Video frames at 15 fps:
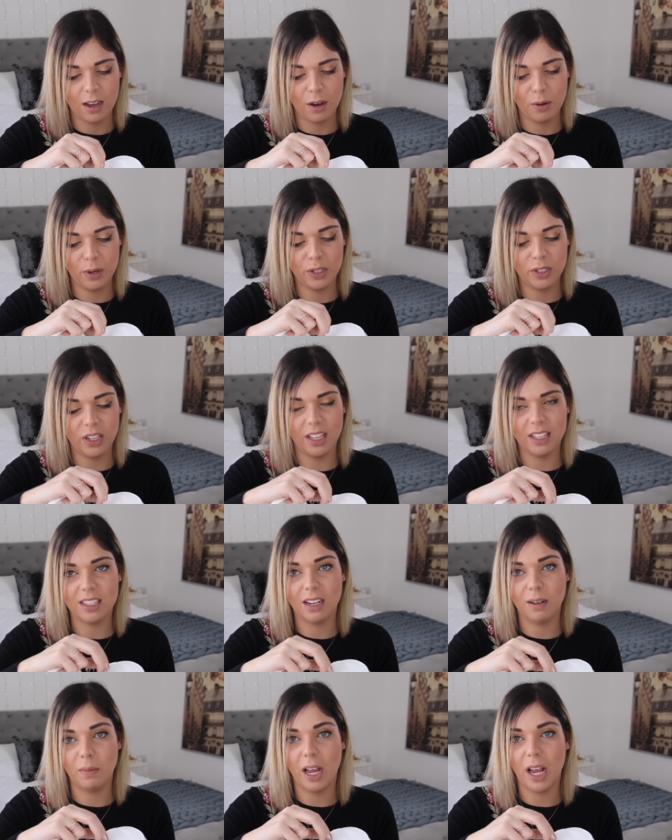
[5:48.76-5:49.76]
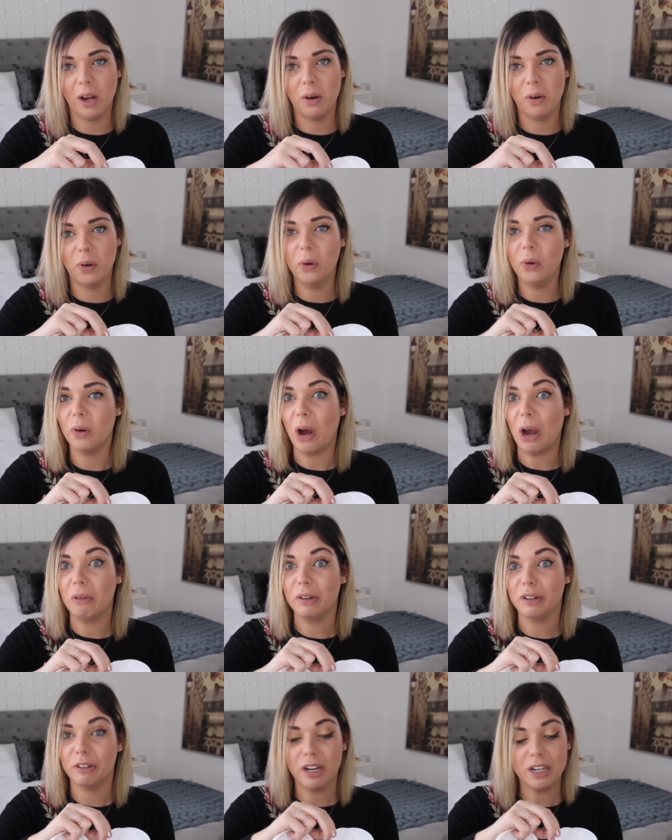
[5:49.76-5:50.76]
I always do this and I'm like, oh, I
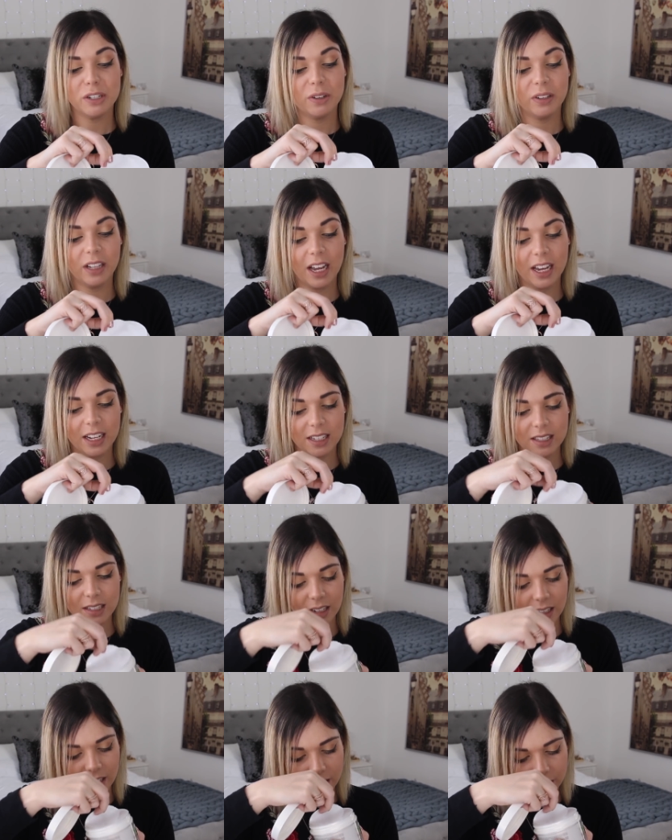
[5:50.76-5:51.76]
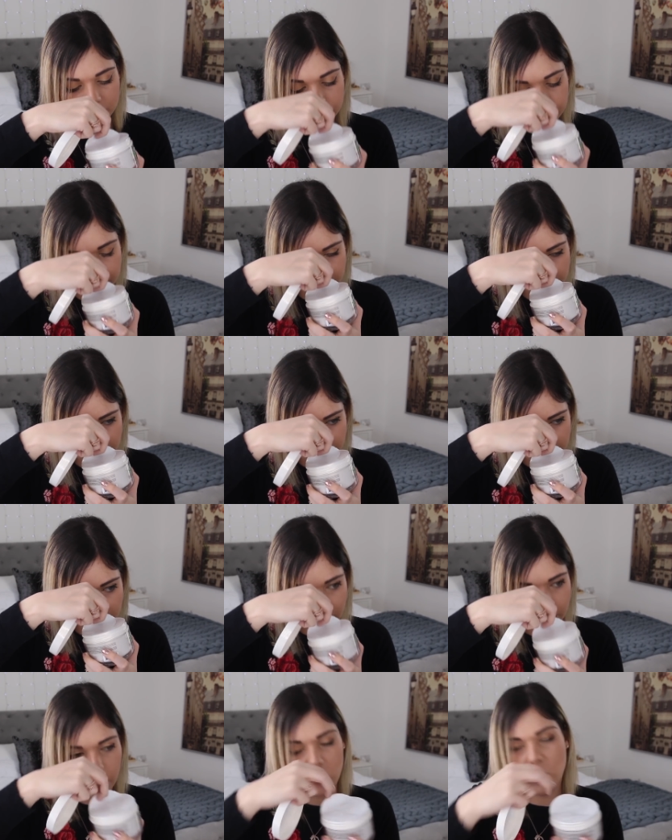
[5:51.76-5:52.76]
regret doing that instantly.
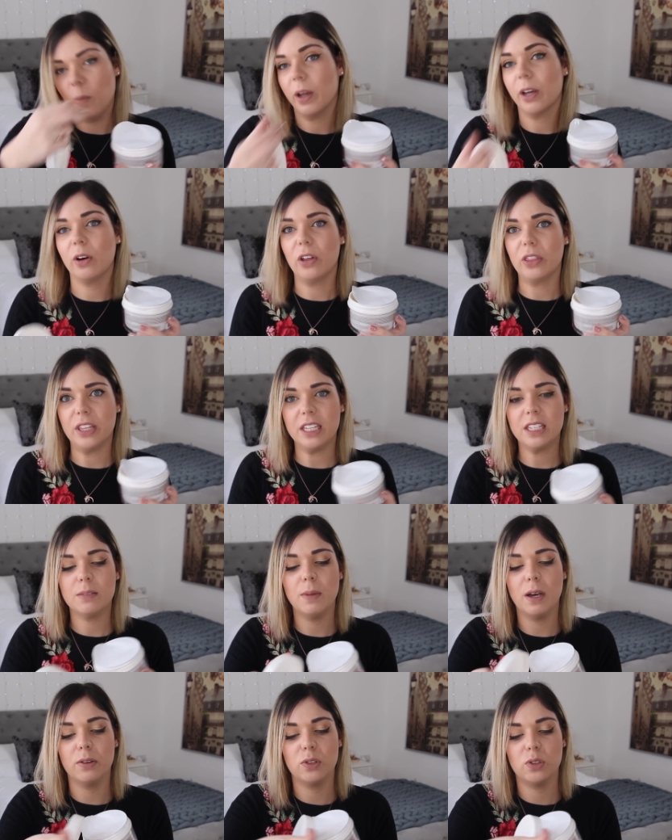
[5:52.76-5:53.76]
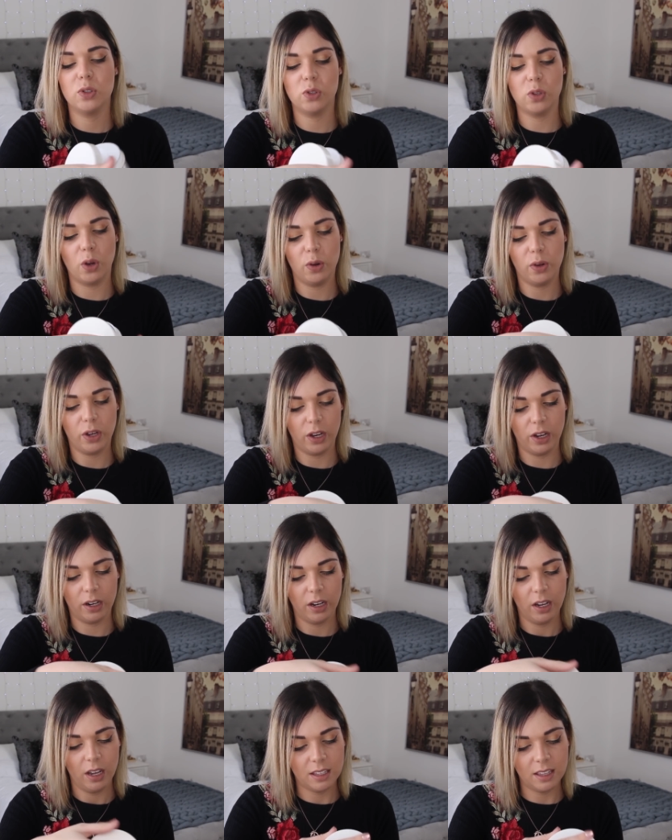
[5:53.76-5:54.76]
Oh my God, this smells so
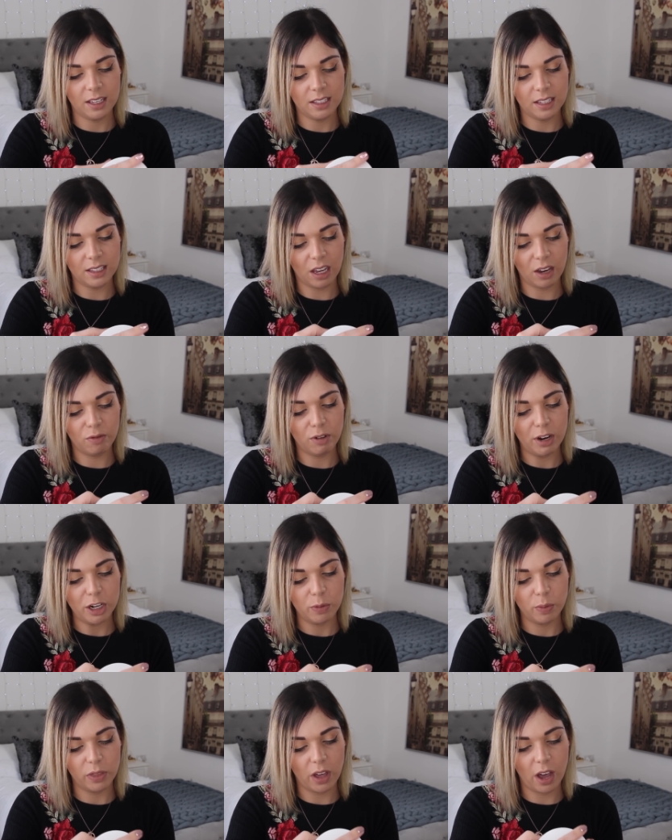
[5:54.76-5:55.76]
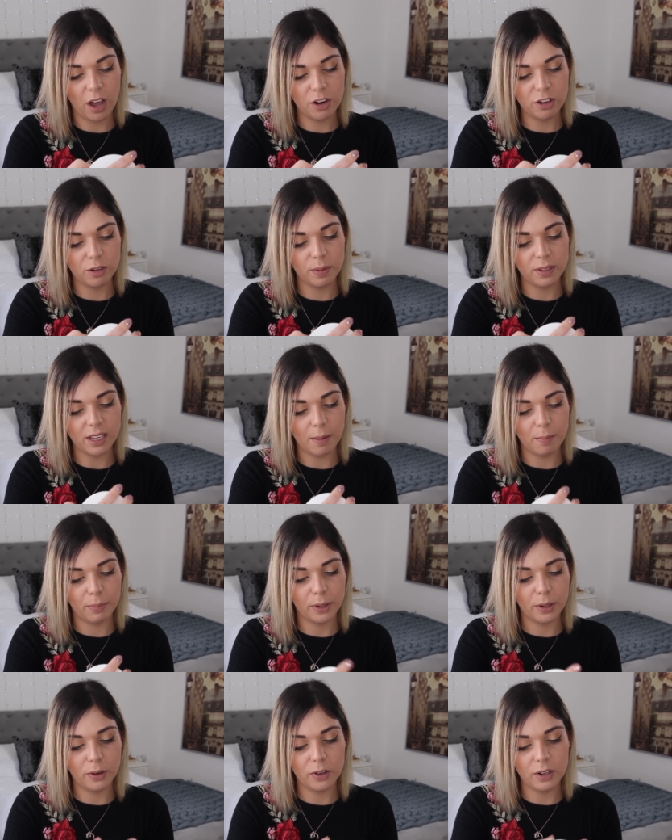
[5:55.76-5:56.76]
good. So this is enriched with 100%
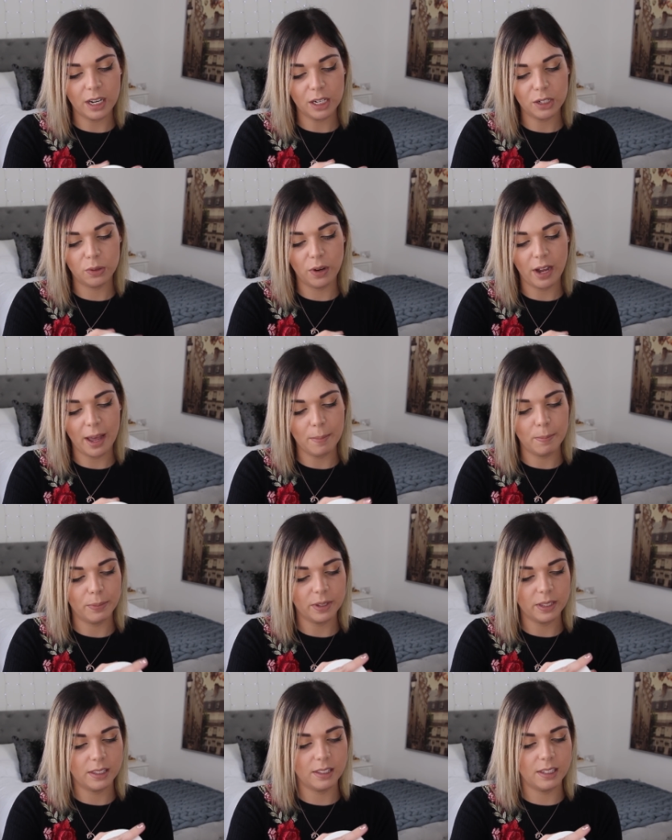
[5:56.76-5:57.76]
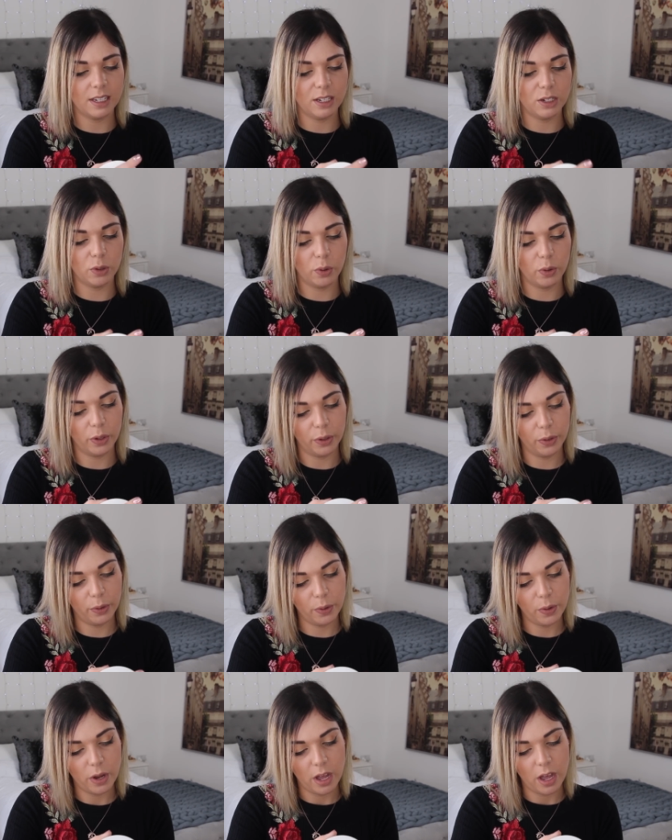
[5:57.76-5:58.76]
pure natural hemp seed
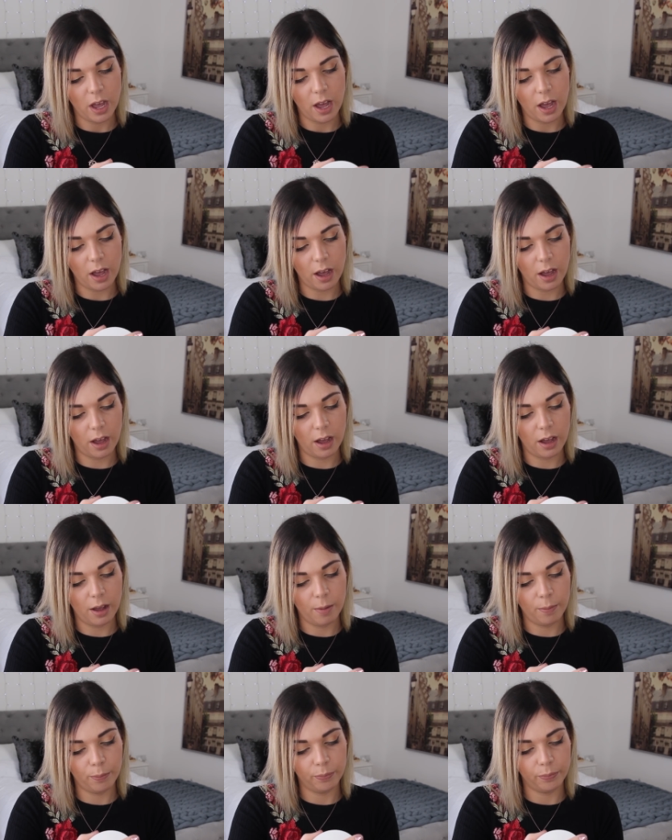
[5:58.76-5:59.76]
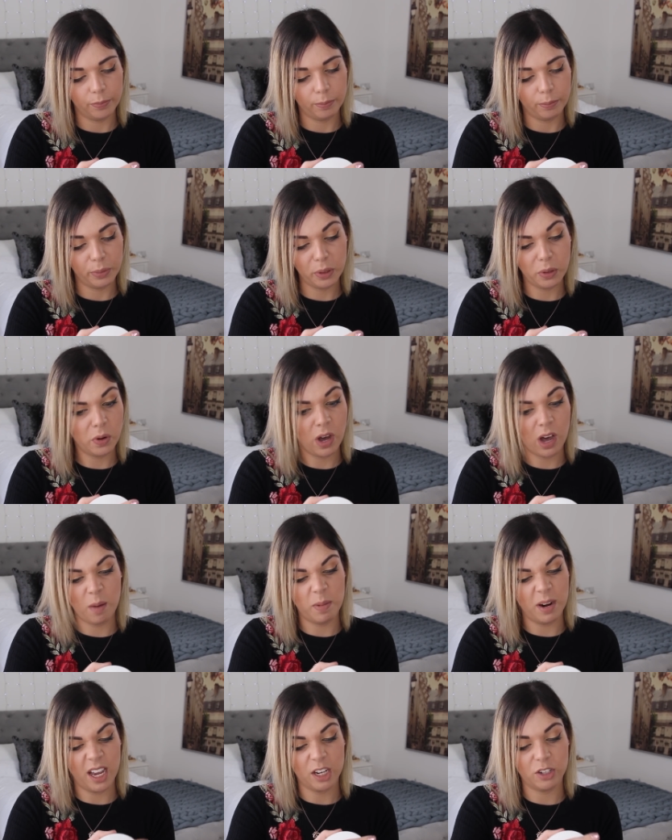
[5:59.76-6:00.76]
oil, pure
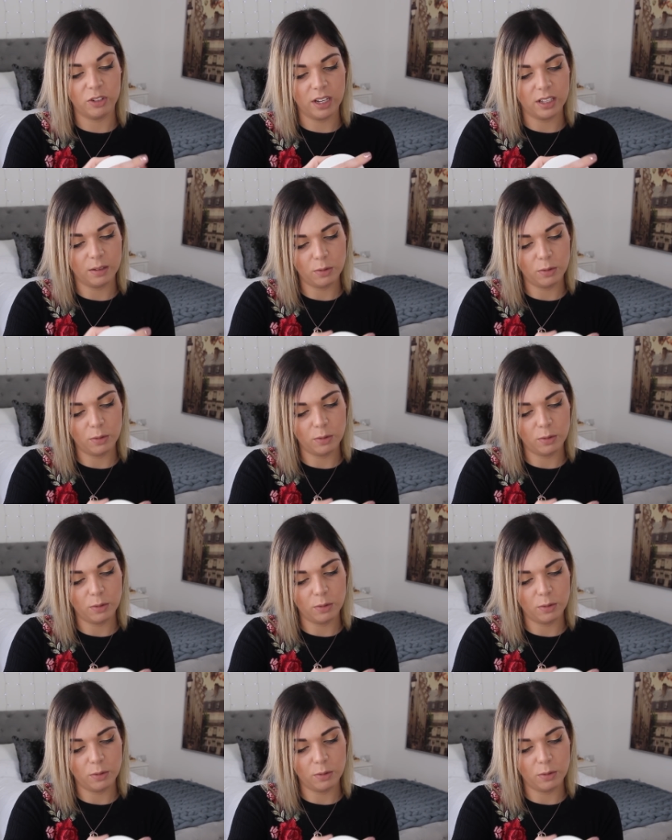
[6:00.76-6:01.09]
herbal extract.